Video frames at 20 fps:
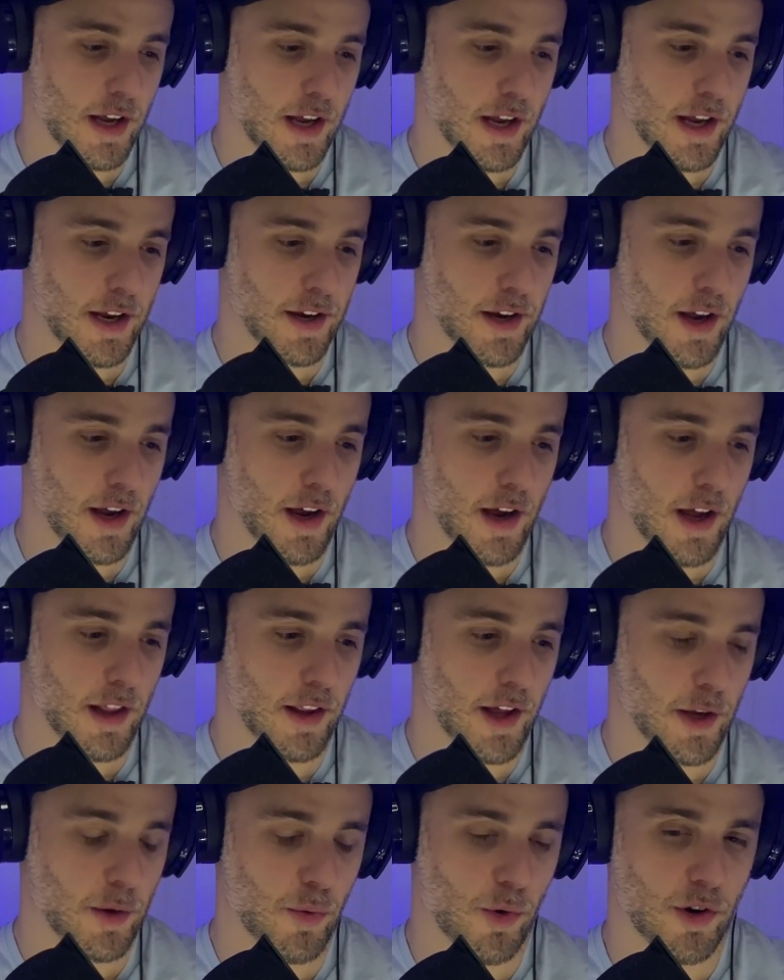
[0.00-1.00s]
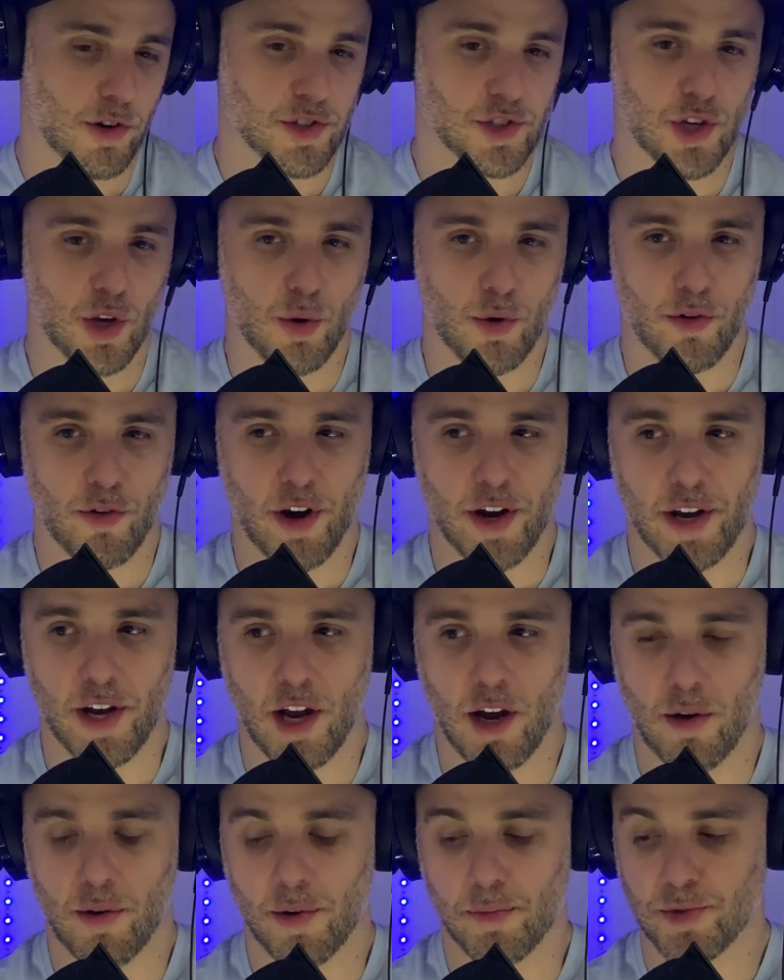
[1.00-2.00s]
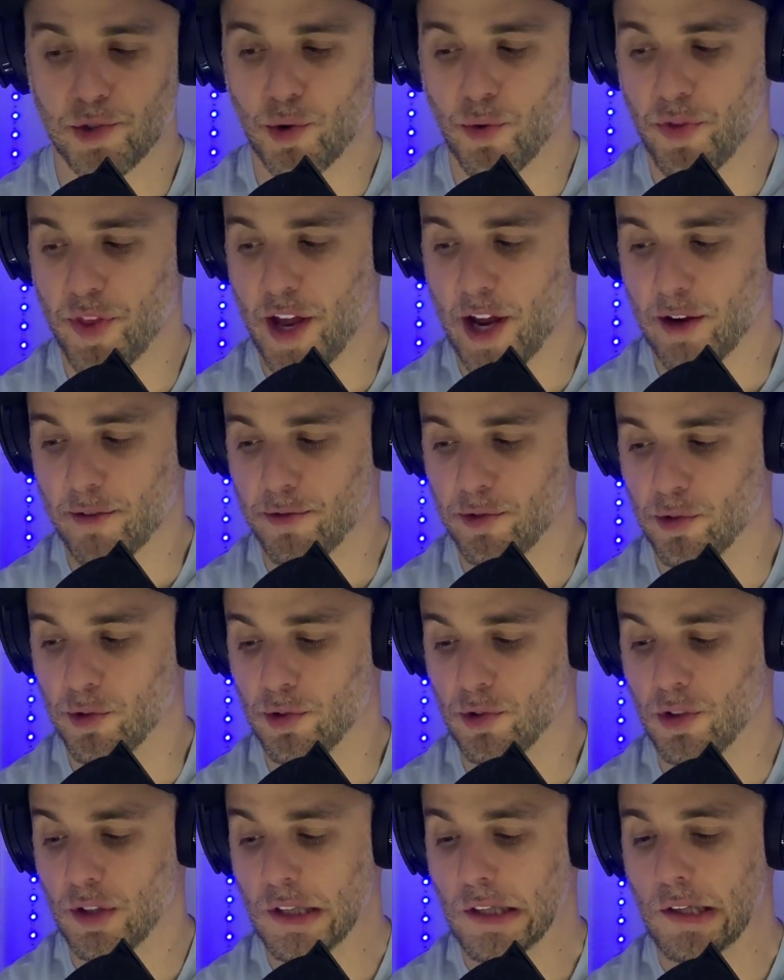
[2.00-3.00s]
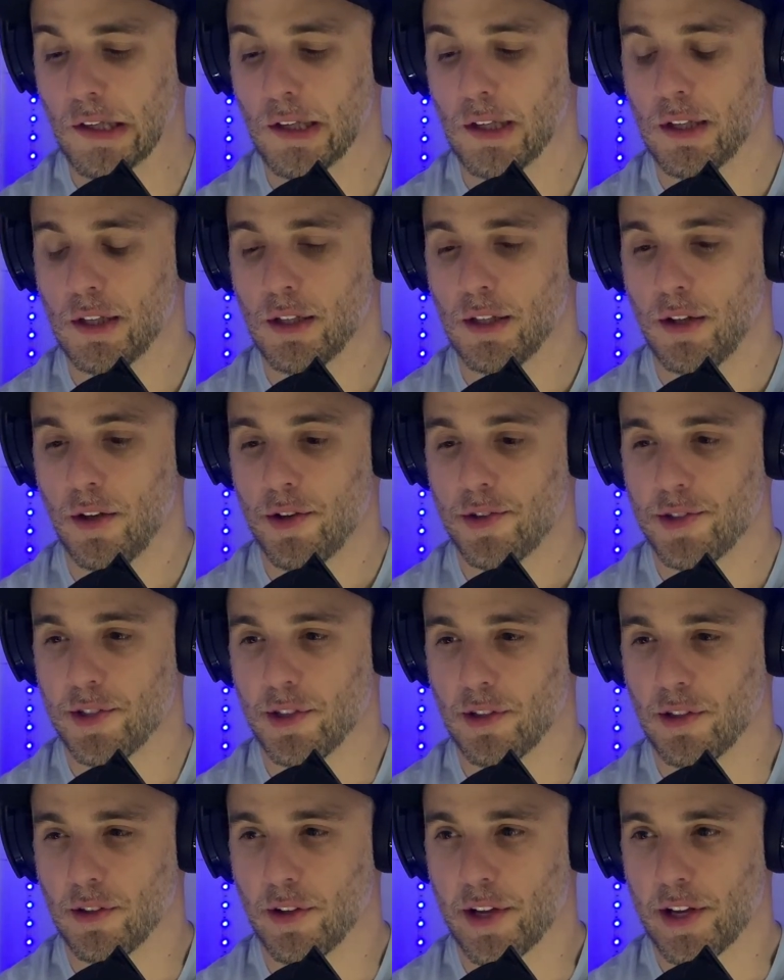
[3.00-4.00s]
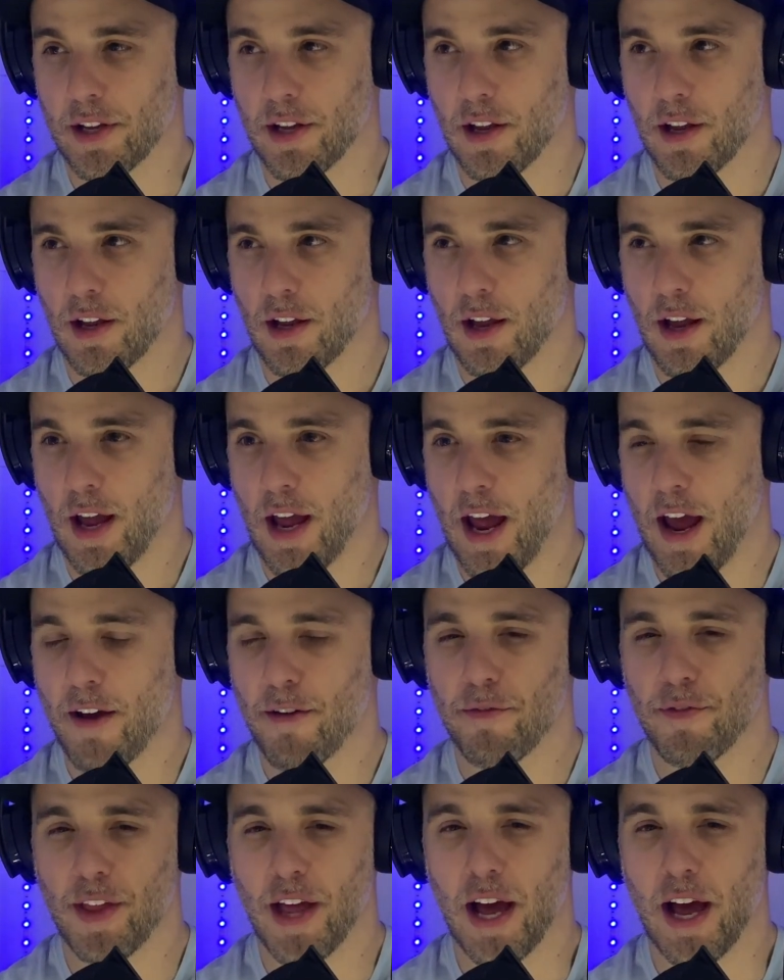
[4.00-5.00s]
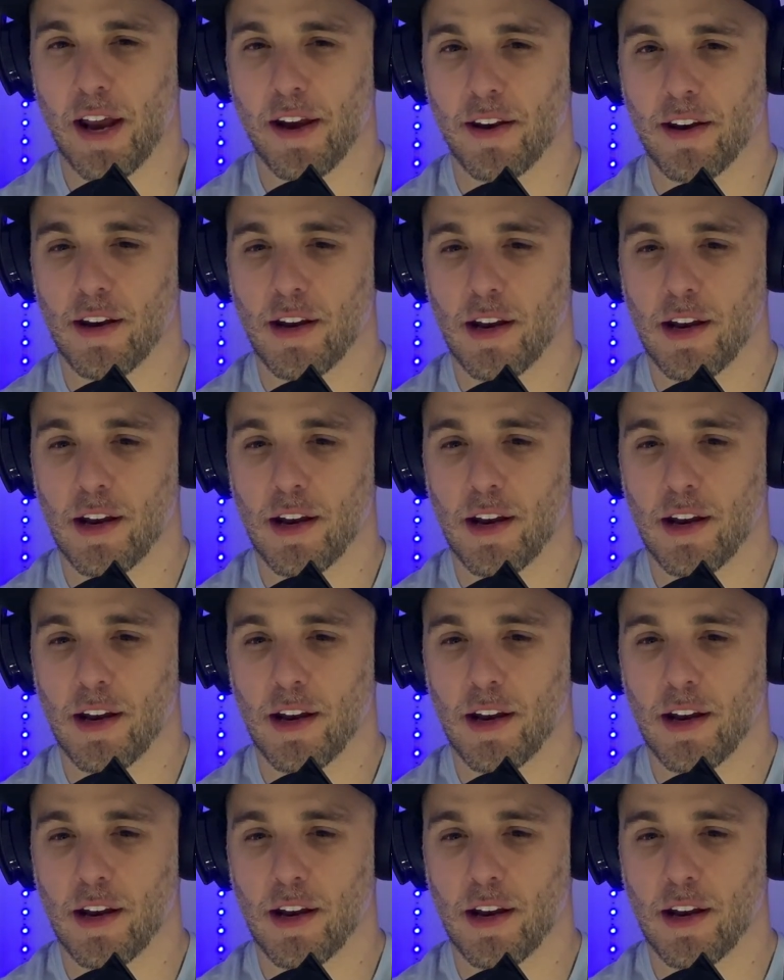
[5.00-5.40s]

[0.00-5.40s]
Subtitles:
And I like where it's going right now. And I'm so thankful to like have that.